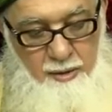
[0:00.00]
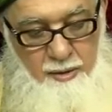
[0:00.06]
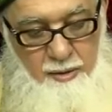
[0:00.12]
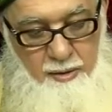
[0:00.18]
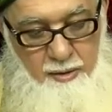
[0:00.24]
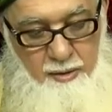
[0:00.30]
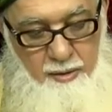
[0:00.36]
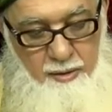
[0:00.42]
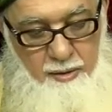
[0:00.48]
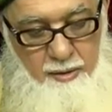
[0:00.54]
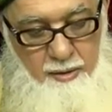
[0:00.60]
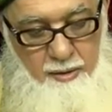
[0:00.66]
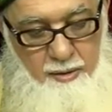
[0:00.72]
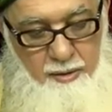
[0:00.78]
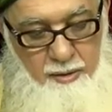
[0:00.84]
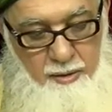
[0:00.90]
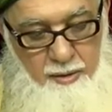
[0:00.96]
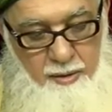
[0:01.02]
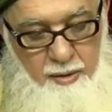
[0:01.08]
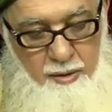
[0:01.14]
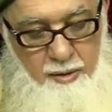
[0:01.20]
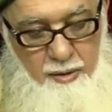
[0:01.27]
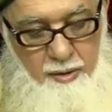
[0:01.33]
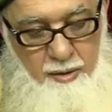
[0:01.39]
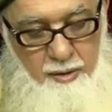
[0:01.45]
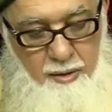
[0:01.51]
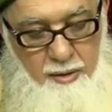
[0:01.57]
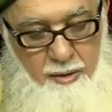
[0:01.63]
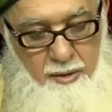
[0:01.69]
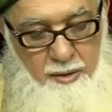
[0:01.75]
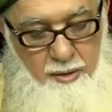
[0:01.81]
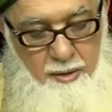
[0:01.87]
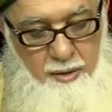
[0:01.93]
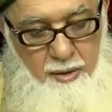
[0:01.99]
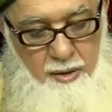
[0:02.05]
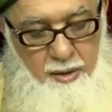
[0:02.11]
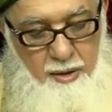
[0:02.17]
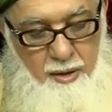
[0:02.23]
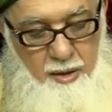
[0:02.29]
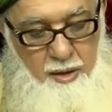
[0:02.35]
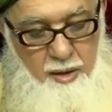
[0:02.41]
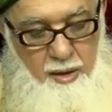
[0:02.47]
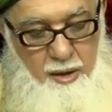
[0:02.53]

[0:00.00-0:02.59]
No one is speaking in this clip.